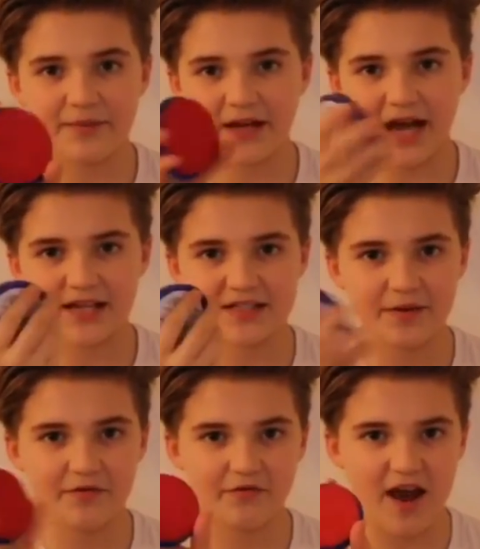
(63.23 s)
but it has to
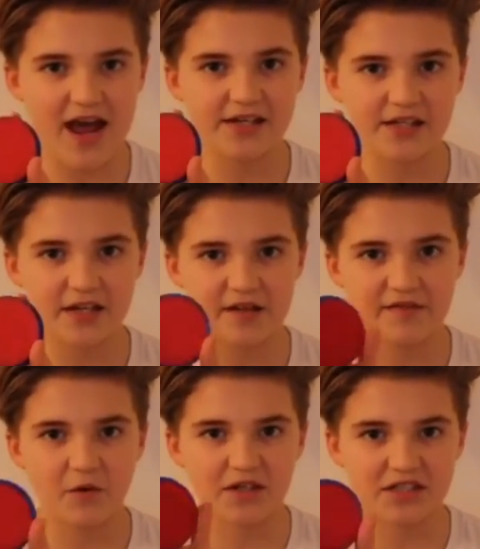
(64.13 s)
be red
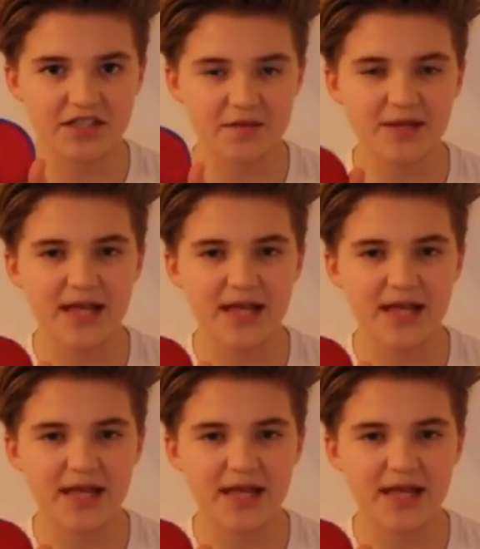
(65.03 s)
if you want it to be